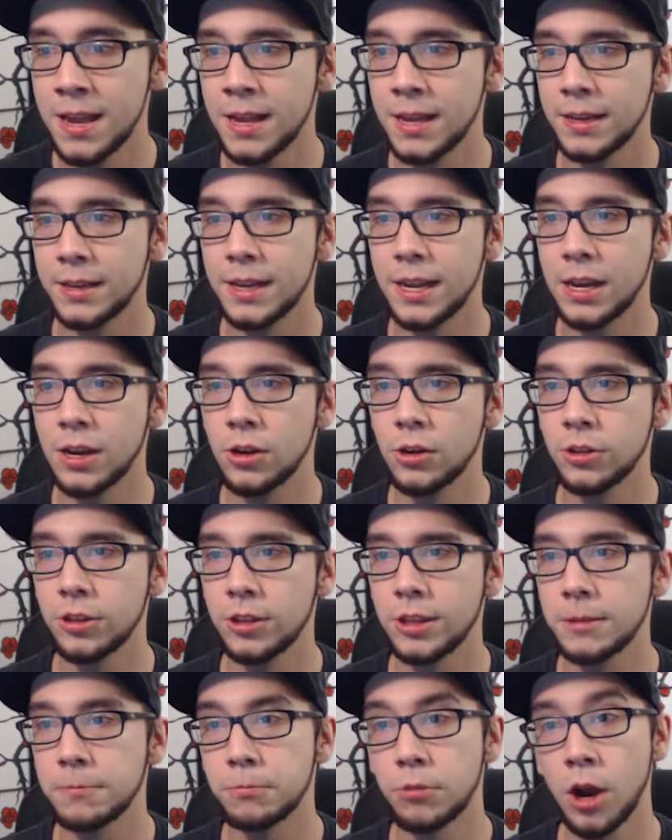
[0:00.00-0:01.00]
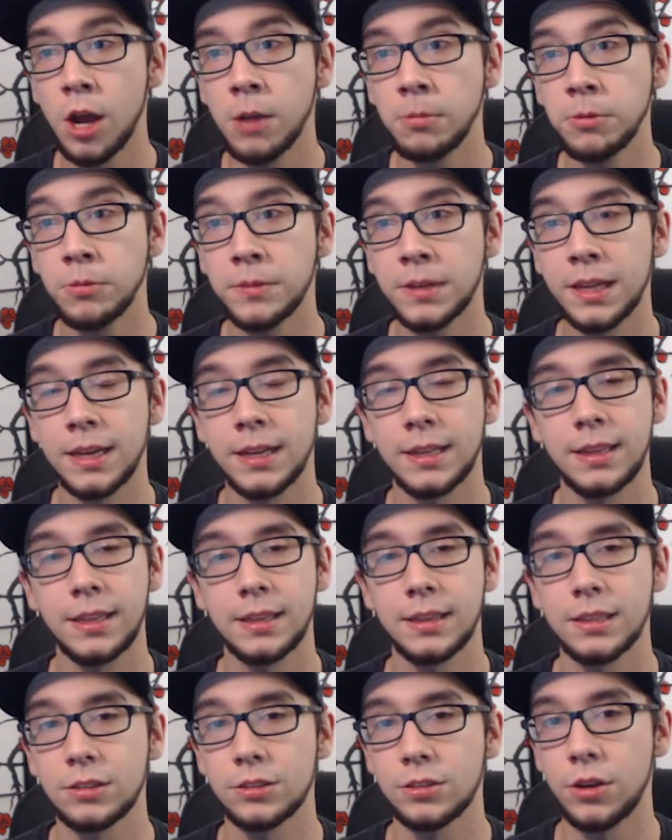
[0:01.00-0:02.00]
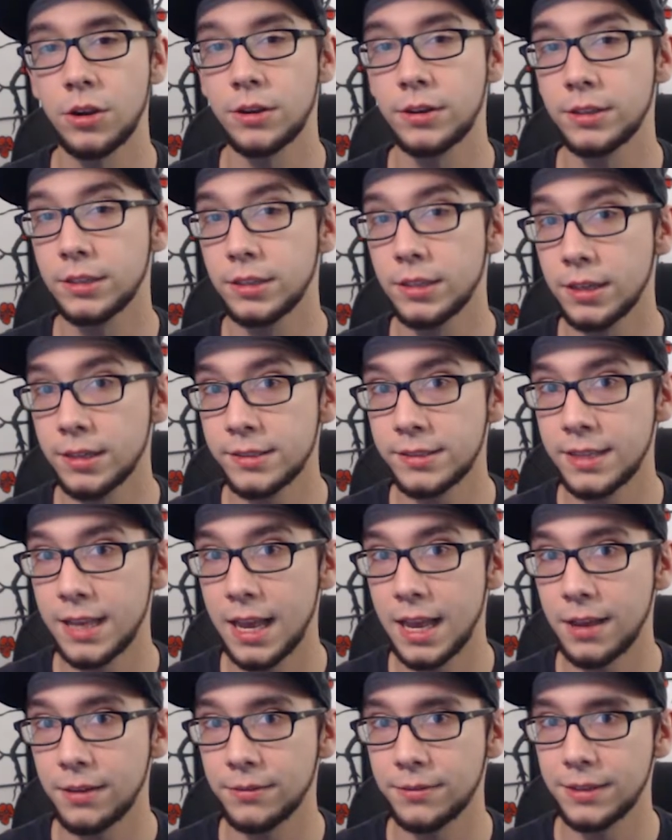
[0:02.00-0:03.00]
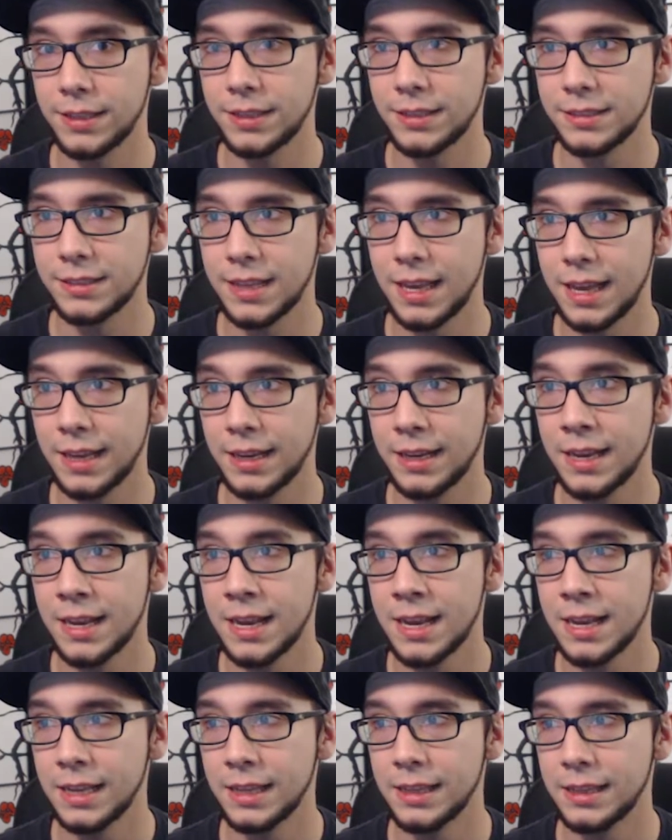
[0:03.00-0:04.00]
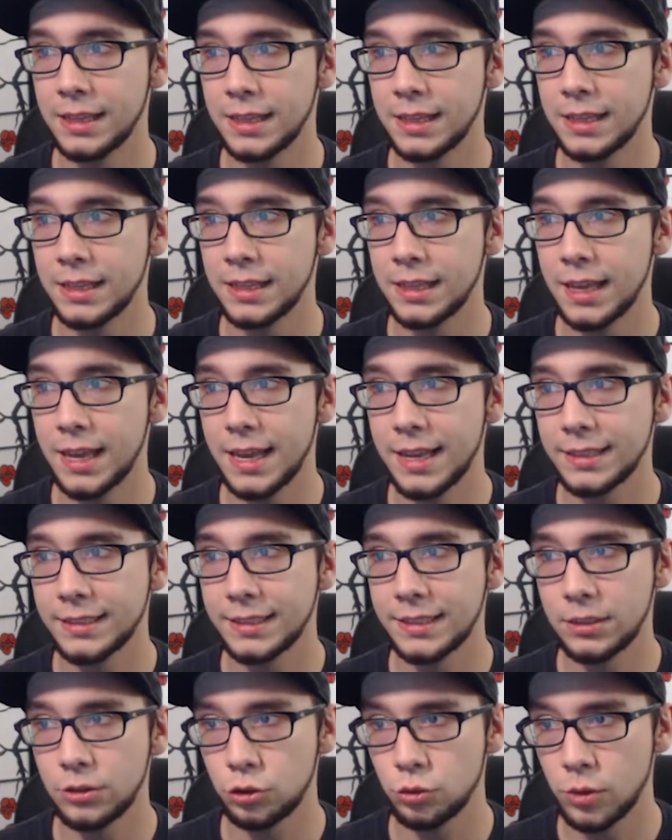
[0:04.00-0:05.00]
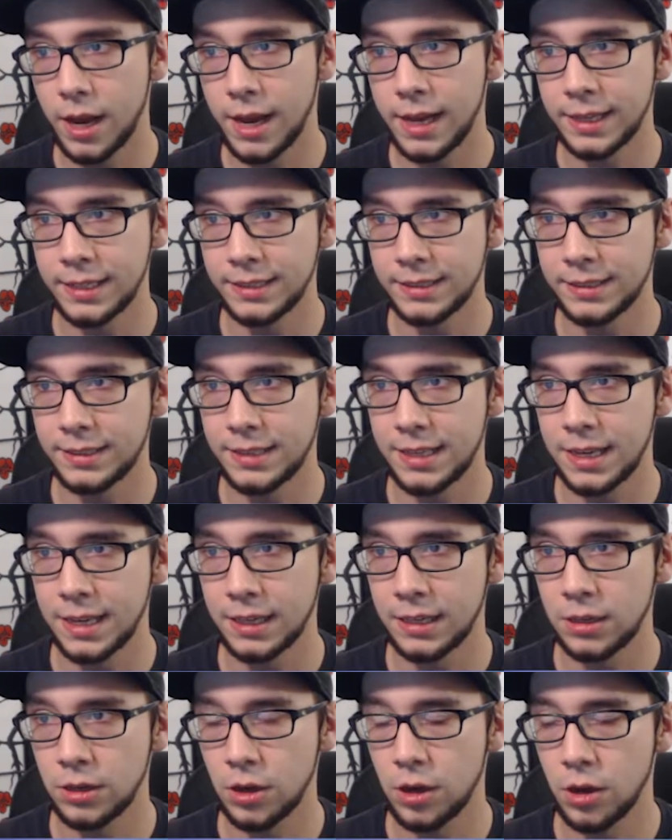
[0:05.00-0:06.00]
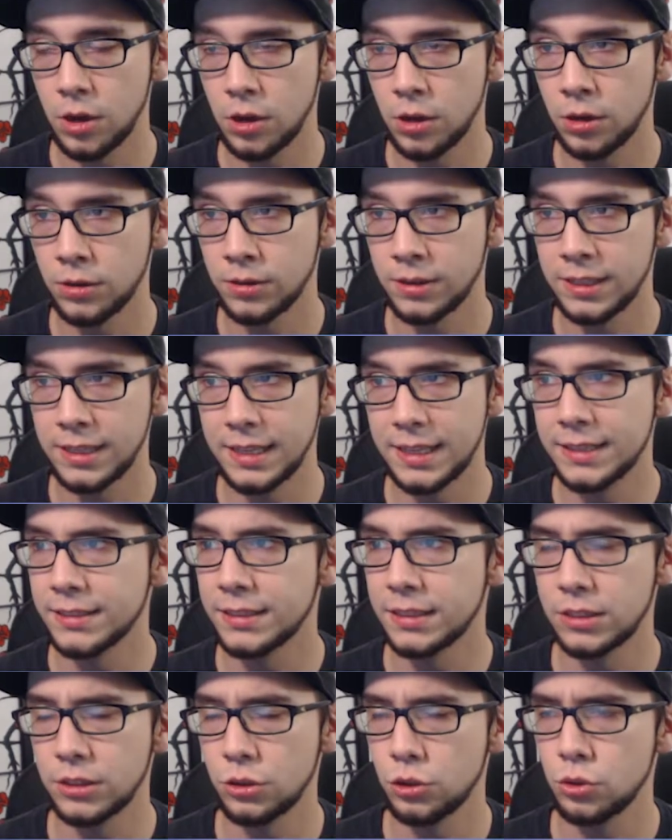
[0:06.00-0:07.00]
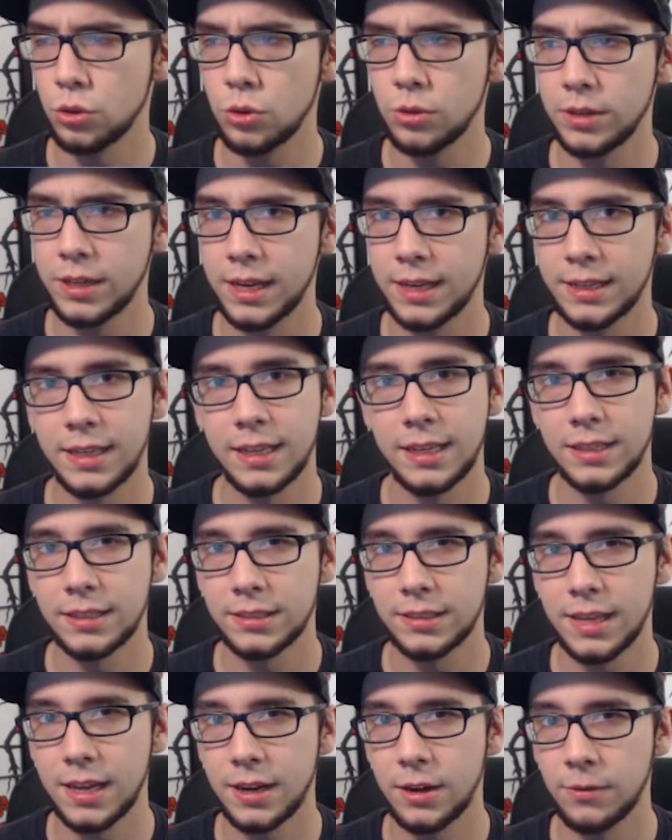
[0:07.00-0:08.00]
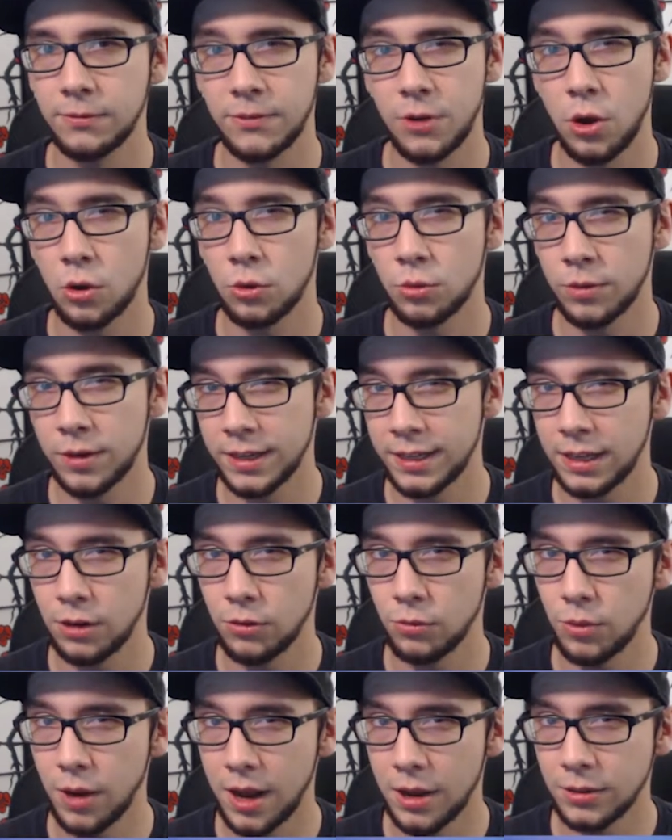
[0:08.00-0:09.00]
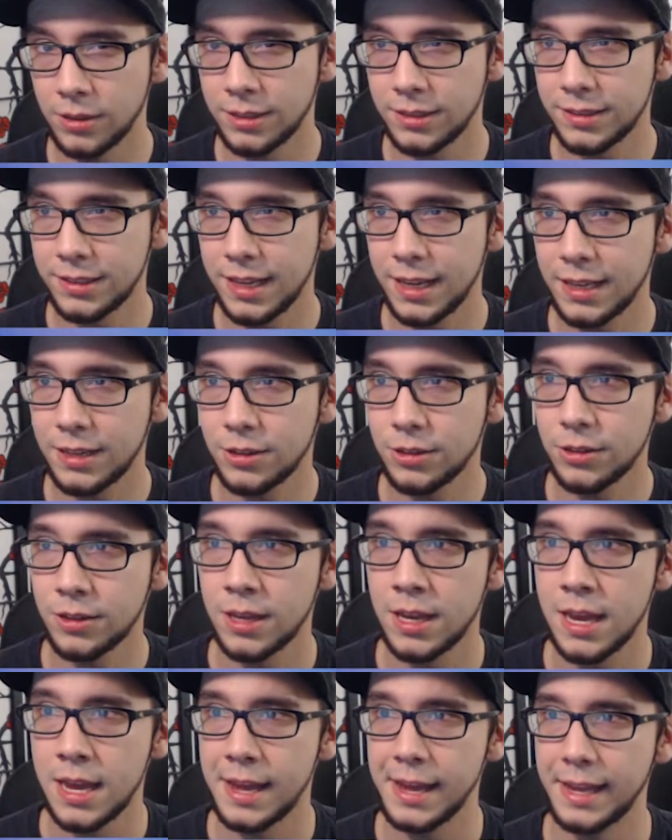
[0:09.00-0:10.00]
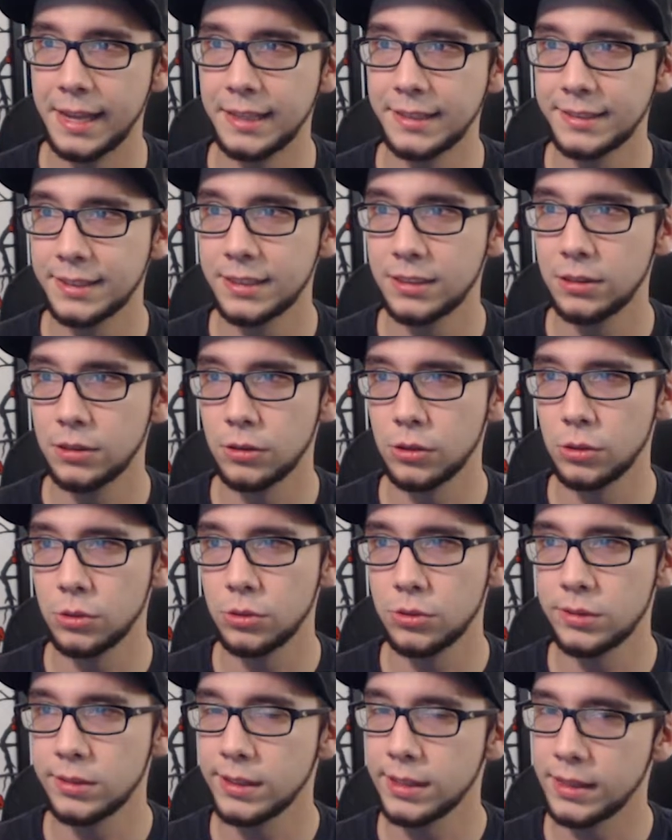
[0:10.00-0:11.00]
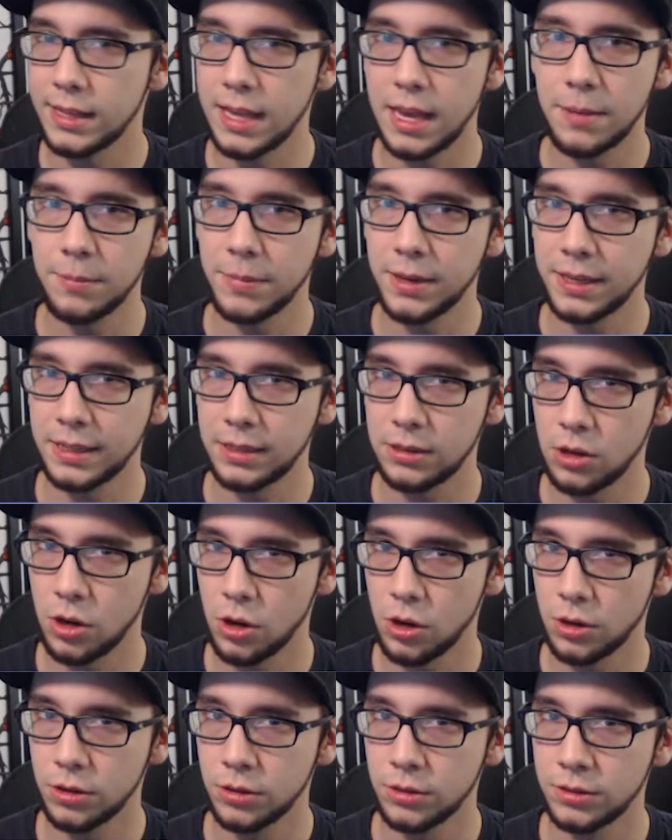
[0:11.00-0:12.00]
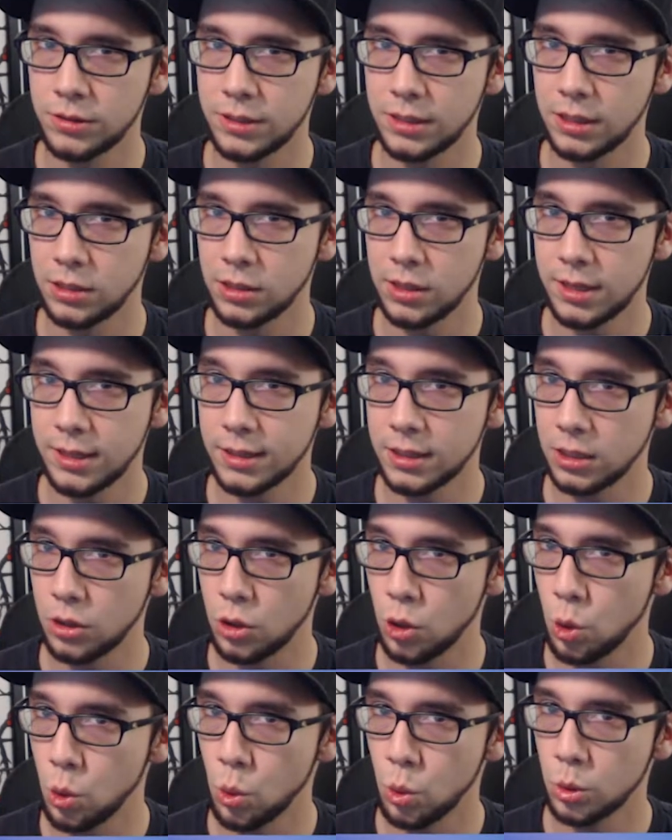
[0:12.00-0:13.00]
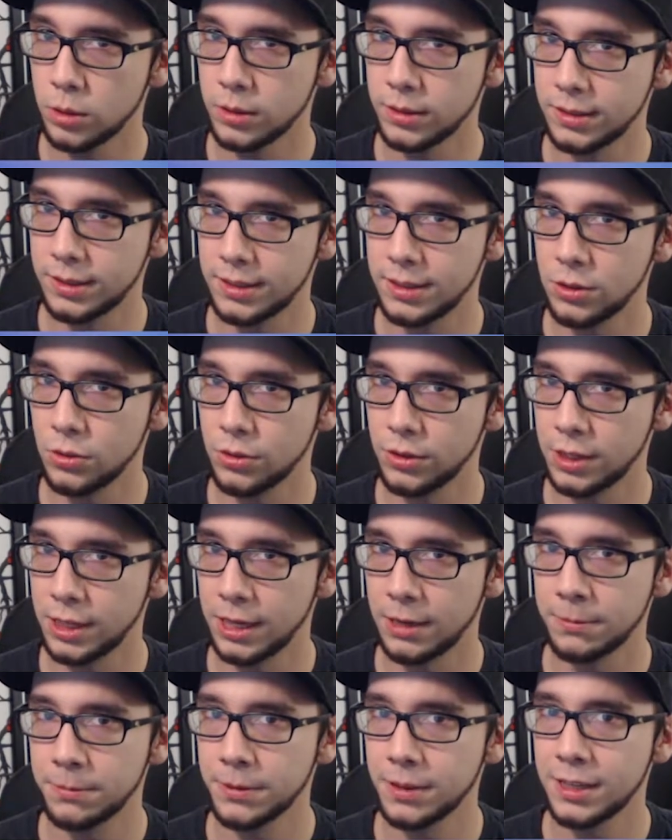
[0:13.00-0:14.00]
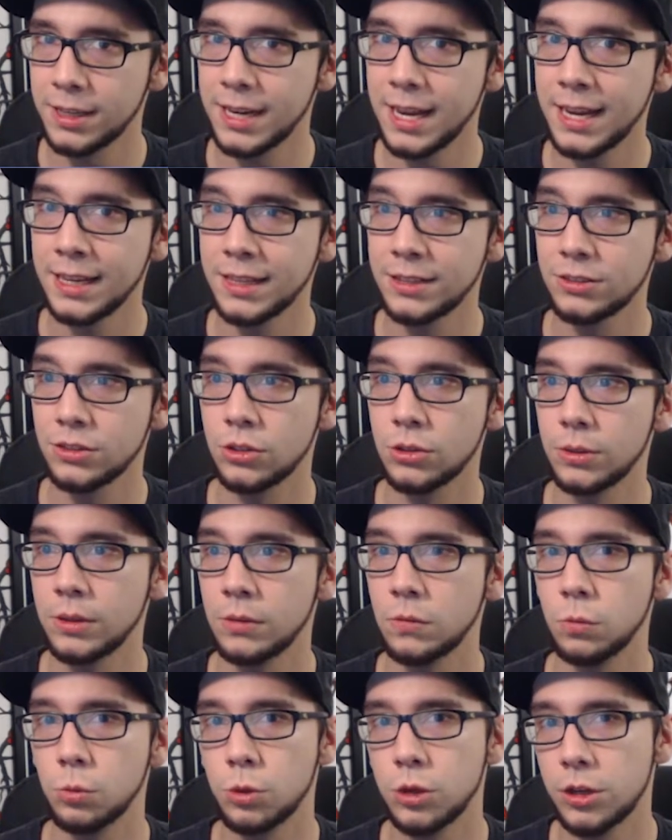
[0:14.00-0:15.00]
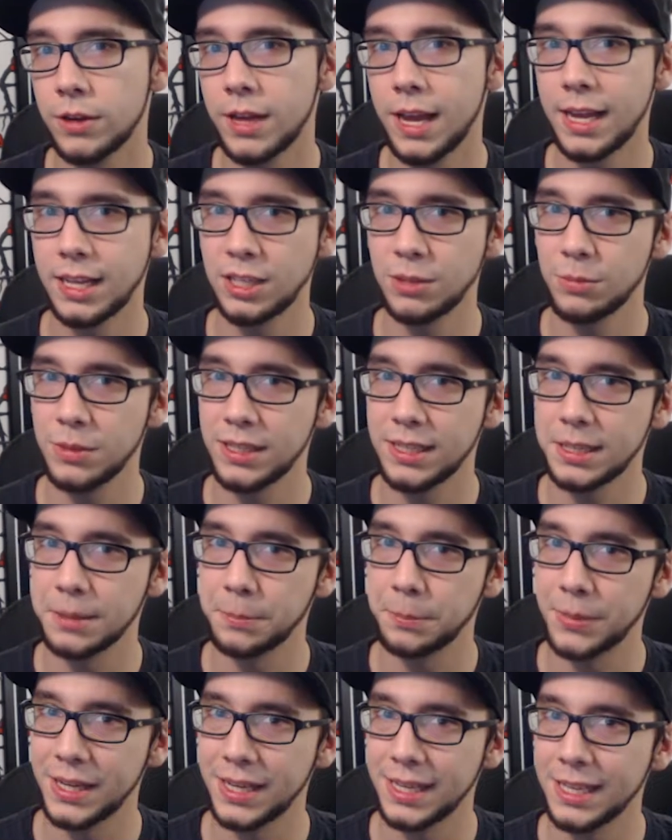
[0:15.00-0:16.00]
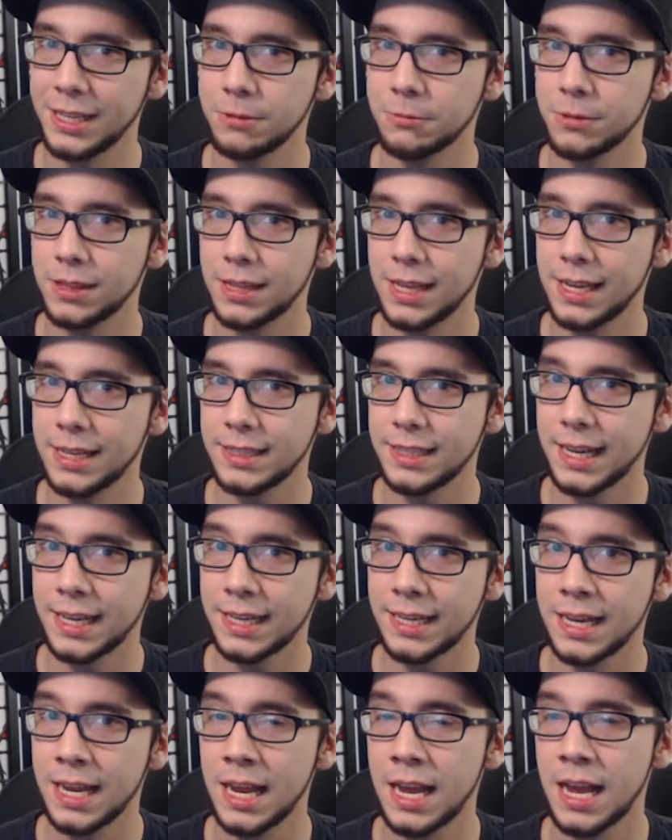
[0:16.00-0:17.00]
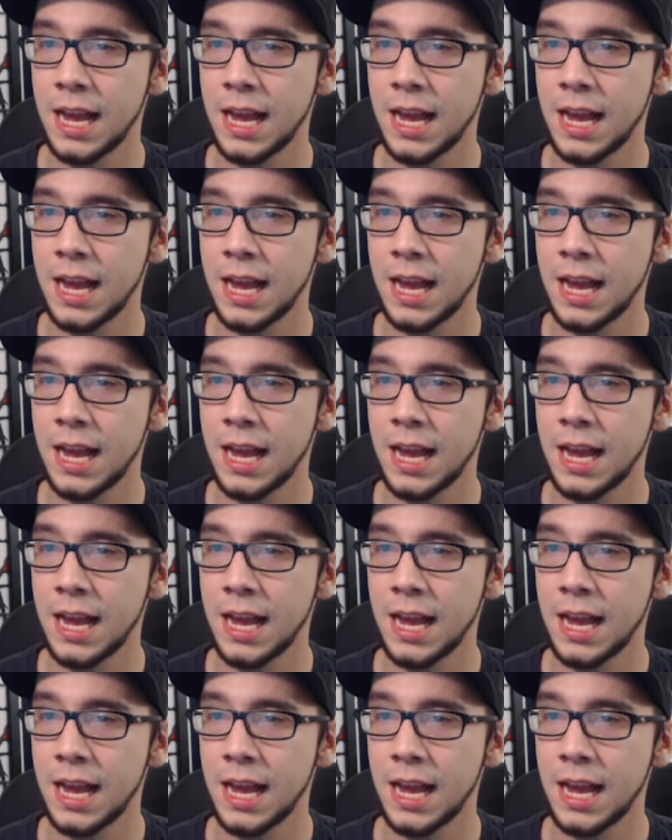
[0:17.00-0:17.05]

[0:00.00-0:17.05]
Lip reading: Now the problem that I think this card does have is that the Izzet Dragons deck, or the Izzet control deck that is kind of already around in standard, isn't losing that many cards, and a lot of the core is still there for the deck, so it will have to be competing with that deck.